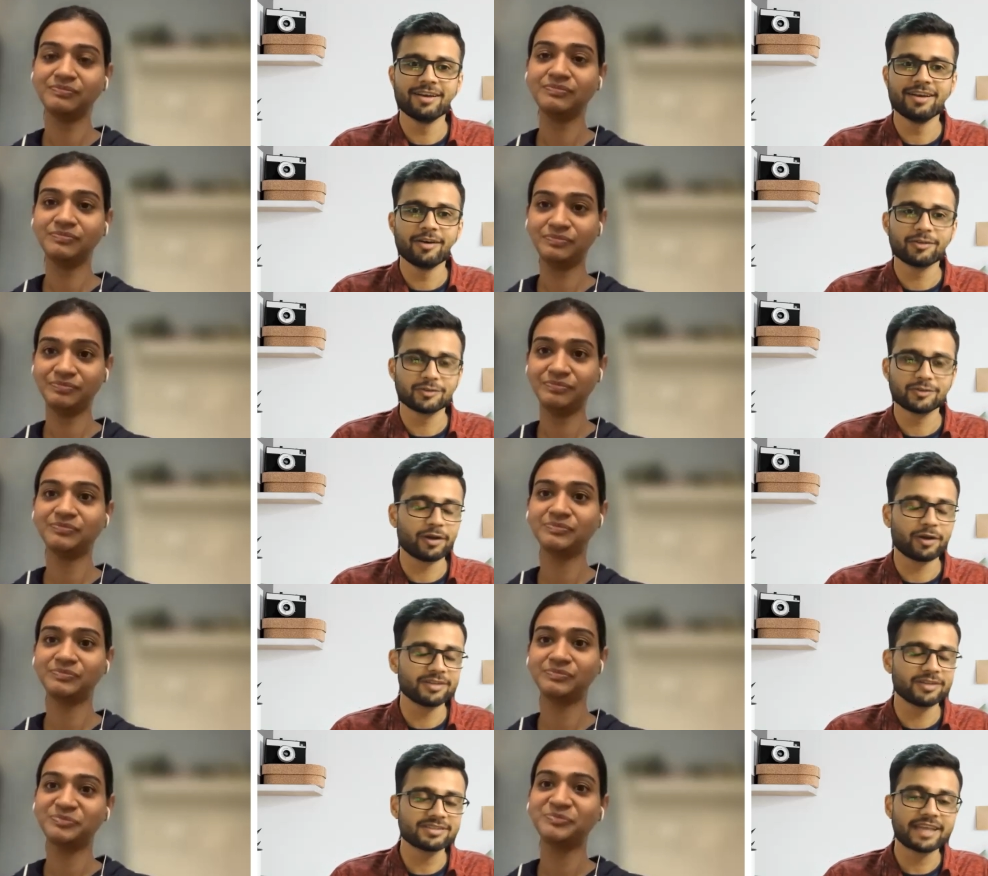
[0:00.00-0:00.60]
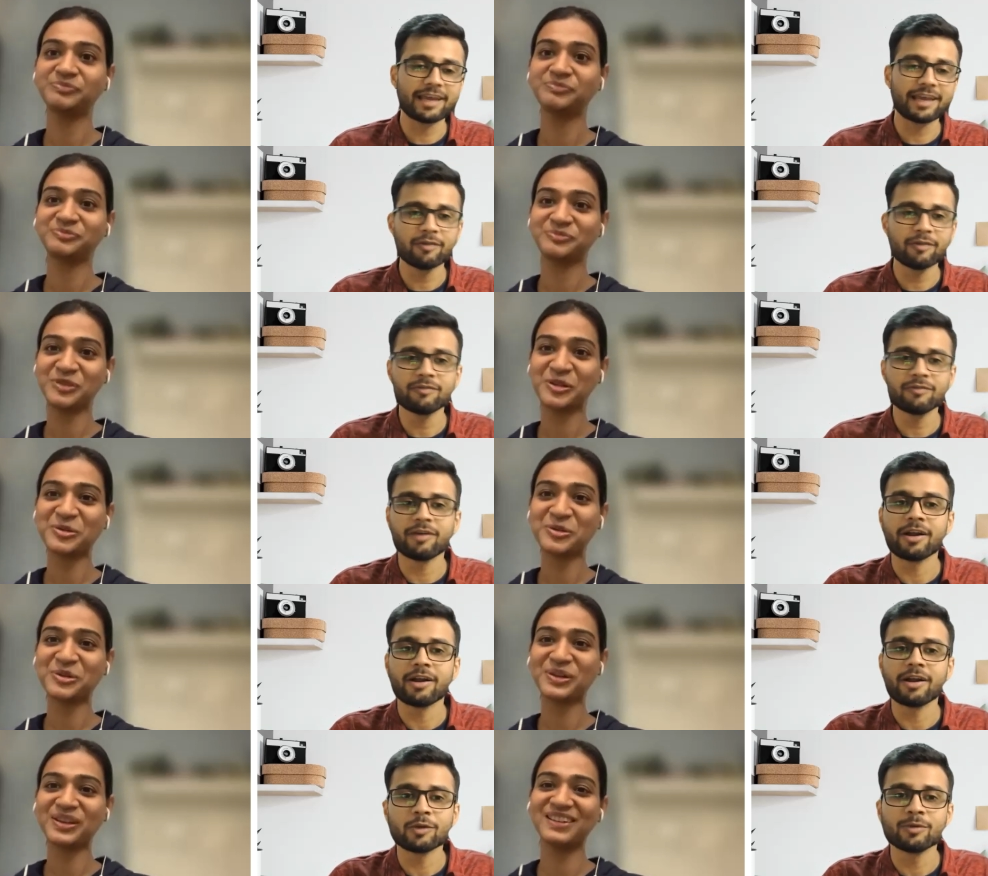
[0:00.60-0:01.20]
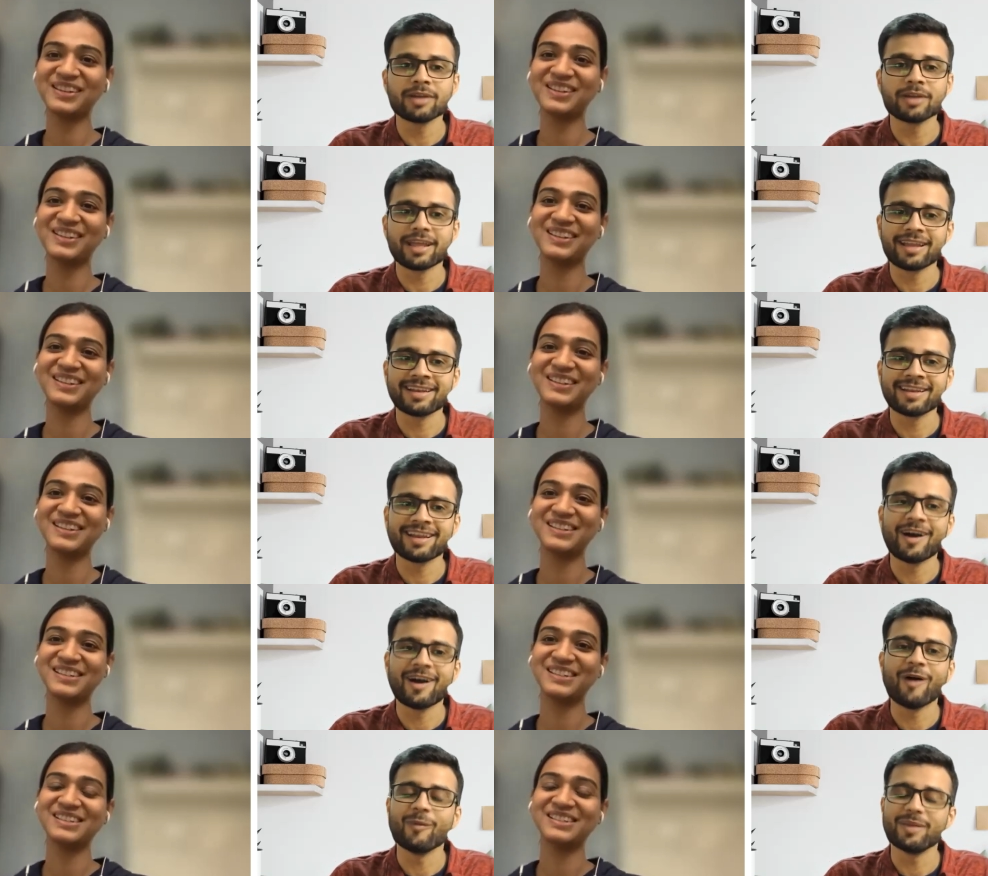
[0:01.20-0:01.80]
Speaker 1: On a scale of 1 to
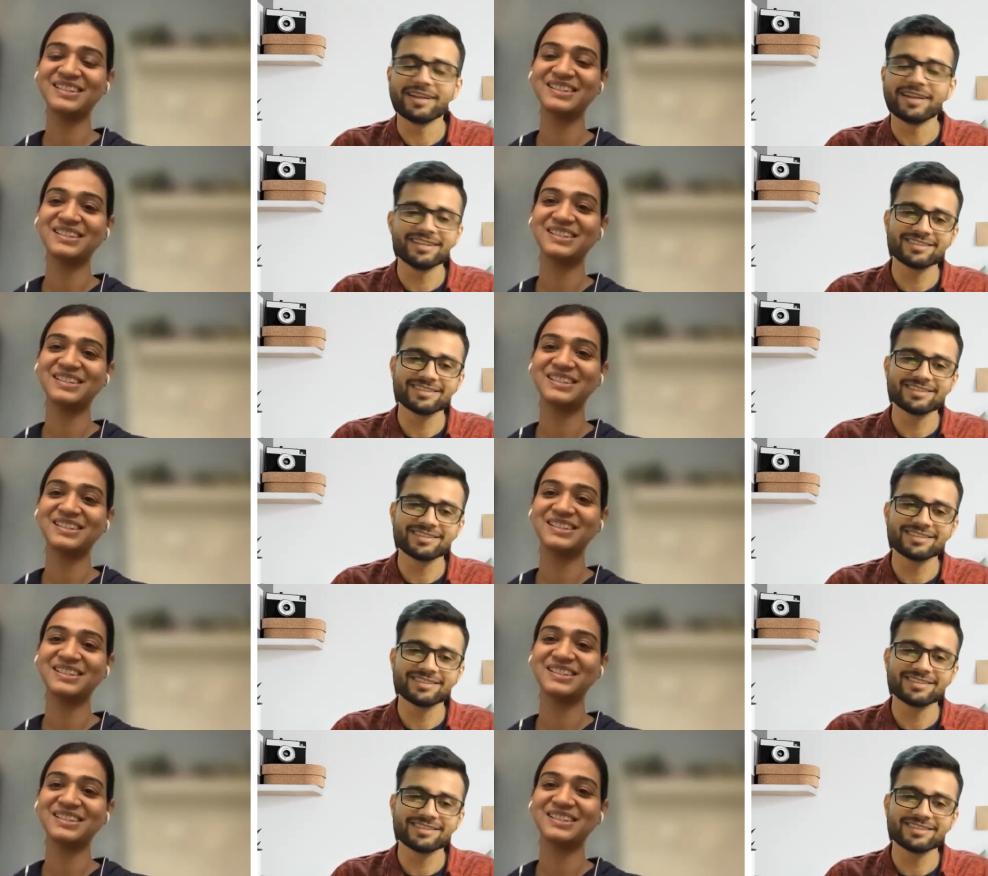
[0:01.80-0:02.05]
10, how many